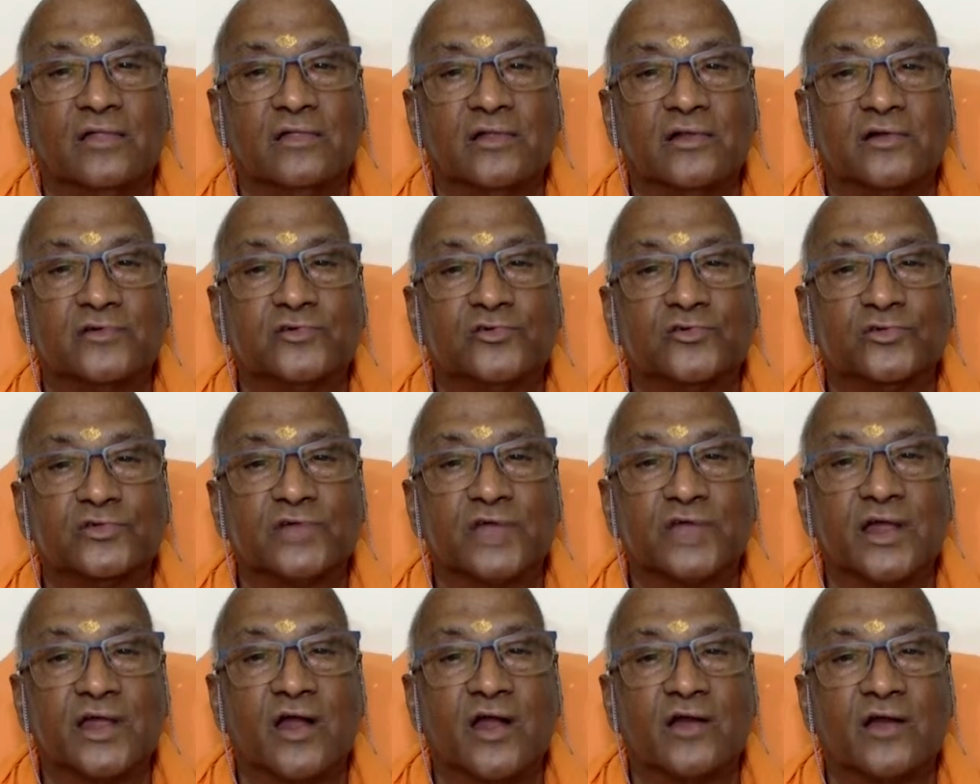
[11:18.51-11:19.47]
The truth
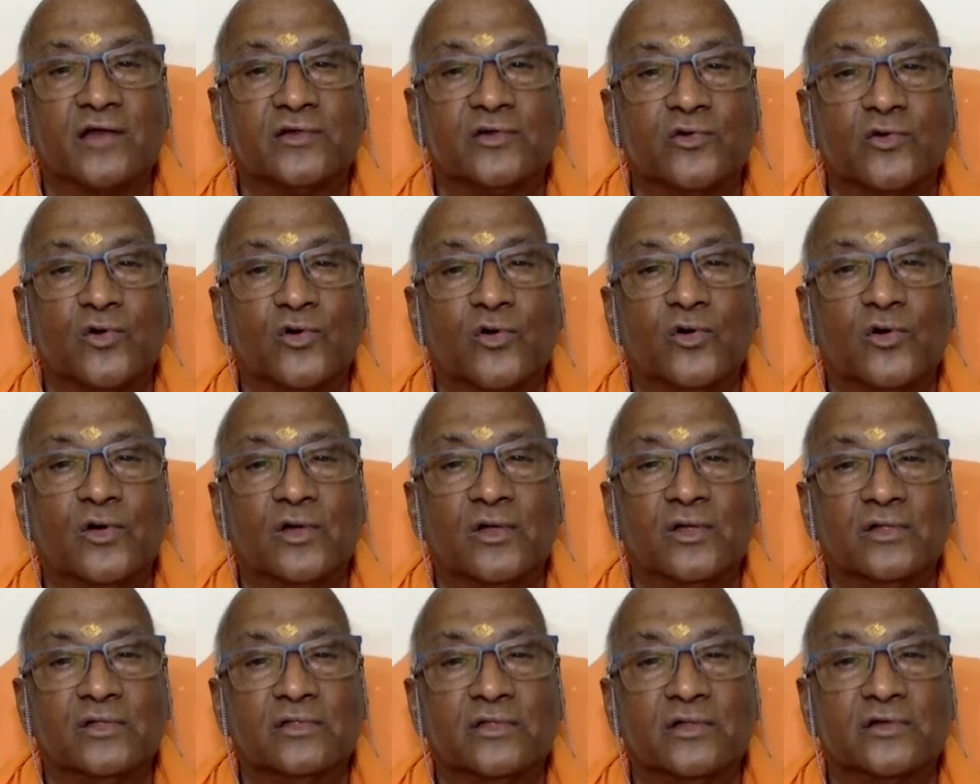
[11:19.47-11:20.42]
cannot go,
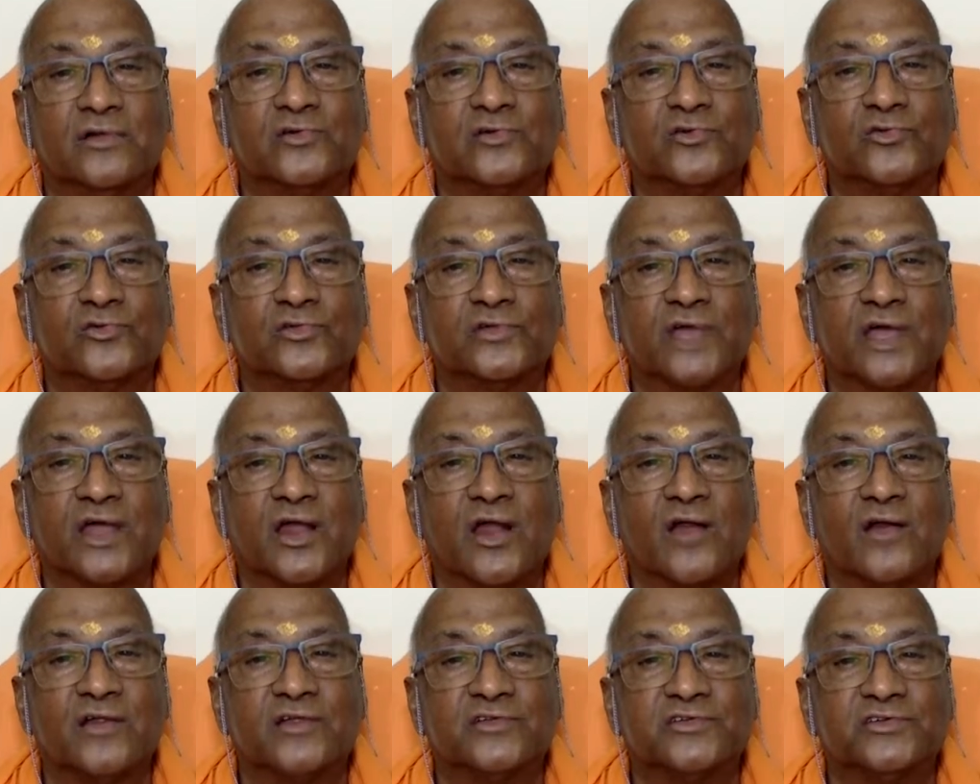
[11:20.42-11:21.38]
the truth
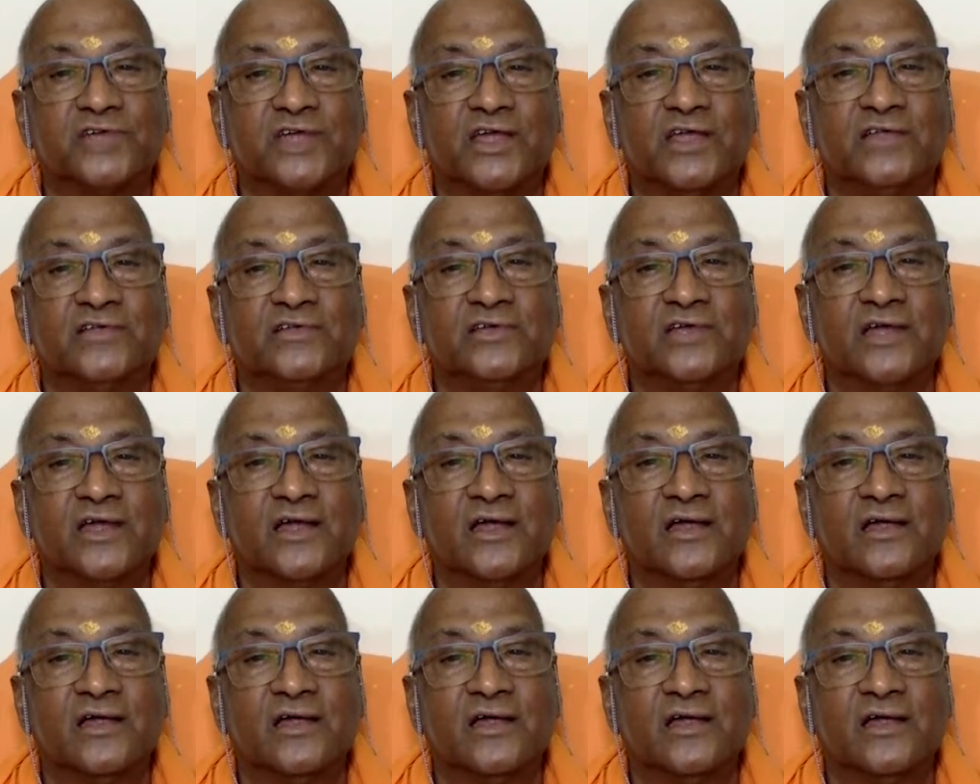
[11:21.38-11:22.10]
cannot change,